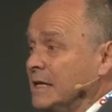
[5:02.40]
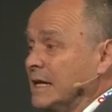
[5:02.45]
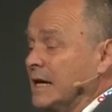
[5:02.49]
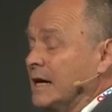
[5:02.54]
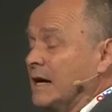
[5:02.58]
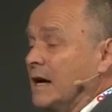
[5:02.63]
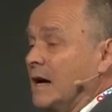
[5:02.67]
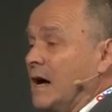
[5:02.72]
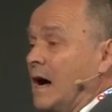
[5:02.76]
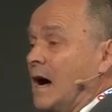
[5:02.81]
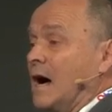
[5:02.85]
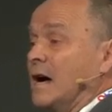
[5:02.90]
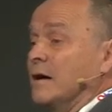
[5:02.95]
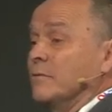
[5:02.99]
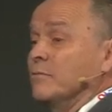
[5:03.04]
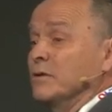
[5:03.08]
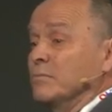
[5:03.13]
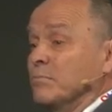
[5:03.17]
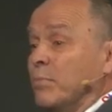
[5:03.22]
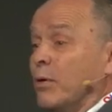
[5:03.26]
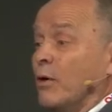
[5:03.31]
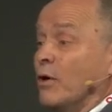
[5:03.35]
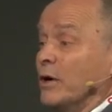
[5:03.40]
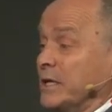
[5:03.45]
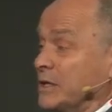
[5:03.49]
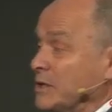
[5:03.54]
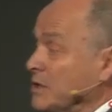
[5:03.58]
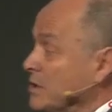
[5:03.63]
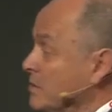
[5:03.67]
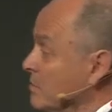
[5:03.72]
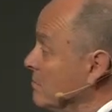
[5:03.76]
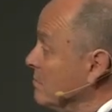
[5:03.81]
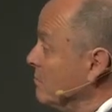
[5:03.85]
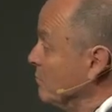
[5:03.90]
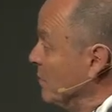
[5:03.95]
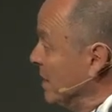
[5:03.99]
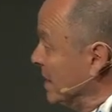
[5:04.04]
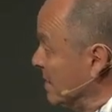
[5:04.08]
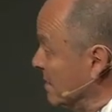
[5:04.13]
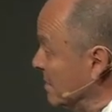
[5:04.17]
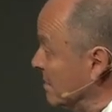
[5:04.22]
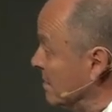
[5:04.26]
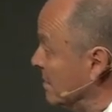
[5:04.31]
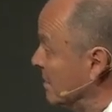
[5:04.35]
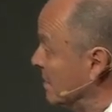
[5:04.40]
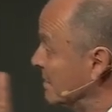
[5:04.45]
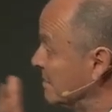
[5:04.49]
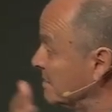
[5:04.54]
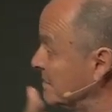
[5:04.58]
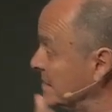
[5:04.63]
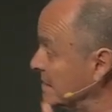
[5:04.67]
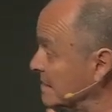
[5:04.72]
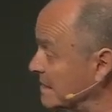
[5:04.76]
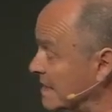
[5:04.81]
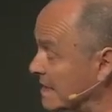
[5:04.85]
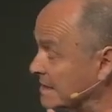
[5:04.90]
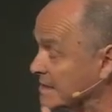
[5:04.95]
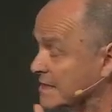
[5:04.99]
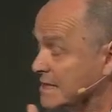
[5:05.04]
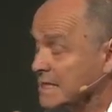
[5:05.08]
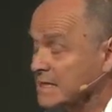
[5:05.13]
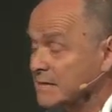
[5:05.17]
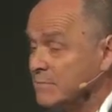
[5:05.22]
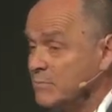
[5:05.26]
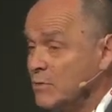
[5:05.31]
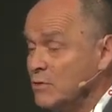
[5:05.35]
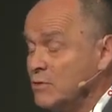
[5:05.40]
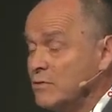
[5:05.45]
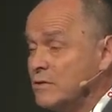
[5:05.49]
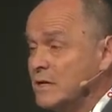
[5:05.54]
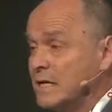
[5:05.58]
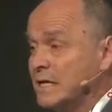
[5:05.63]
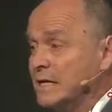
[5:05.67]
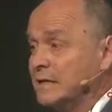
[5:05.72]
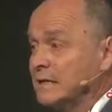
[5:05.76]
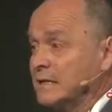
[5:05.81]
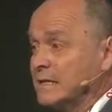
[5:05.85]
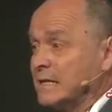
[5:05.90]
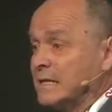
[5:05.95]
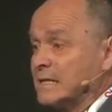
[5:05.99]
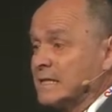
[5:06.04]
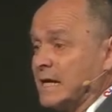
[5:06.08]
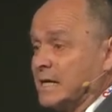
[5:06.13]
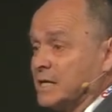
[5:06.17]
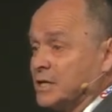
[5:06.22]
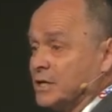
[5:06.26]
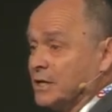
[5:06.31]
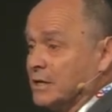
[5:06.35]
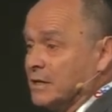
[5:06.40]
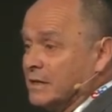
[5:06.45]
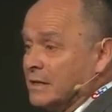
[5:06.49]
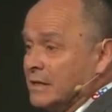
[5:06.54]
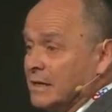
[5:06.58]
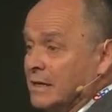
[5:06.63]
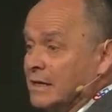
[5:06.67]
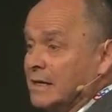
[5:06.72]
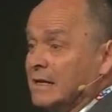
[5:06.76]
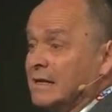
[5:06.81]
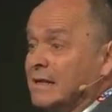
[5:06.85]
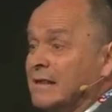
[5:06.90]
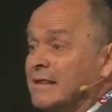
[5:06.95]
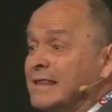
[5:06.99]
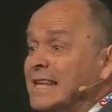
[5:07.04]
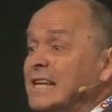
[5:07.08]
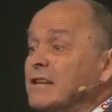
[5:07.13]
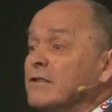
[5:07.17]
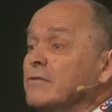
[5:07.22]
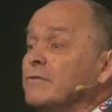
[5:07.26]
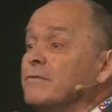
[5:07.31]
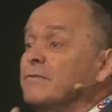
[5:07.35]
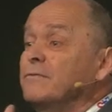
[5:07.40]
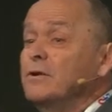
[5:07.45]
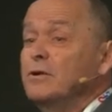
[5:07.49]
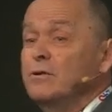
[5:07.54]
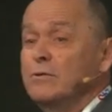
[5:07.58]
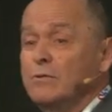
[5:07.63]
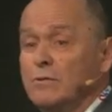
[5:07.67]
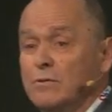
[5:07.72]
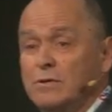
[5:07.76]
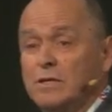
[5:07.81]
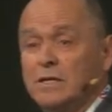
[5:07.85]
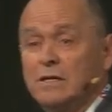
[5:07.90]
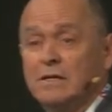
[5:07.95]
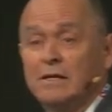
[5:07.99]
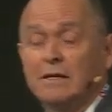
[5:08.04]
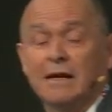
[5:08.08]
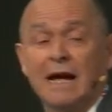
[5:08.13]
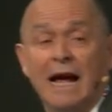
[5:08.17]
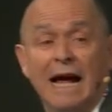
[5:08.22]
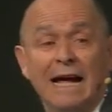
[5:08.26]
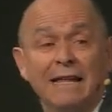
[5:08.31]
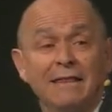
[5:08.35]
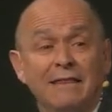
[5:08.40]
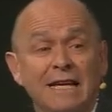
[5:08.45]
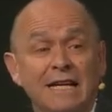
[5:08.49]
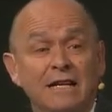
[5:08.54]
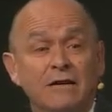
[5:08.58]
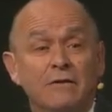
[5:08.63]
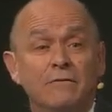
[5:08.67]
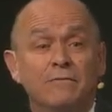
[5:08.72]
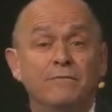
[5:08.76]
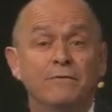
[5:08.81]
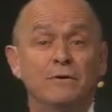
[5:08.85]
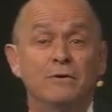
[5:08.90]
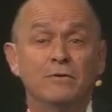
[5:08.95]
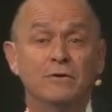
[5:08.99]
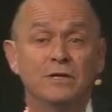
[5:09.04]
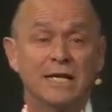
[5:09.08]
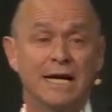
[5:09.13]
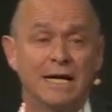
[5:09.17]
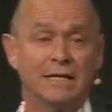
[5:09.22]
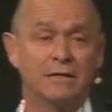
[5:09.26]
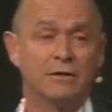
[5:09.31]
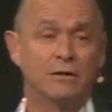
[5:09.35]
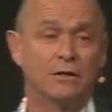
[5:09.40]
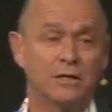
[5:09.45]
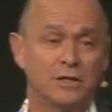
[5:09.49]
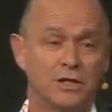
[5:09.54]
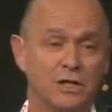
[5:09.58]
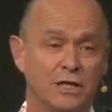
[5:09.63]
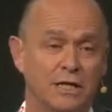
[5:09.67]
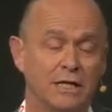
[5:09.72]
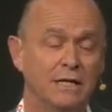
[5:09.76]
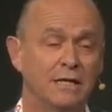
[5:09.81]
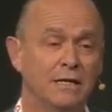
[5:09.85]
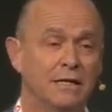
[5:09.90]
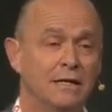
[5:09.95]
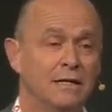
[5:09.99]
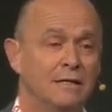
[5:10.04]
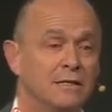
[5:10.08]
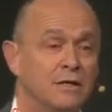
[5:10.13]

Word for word: yeah, I would point to, and we can discuss this more in the discussion, think of food and think of food technology.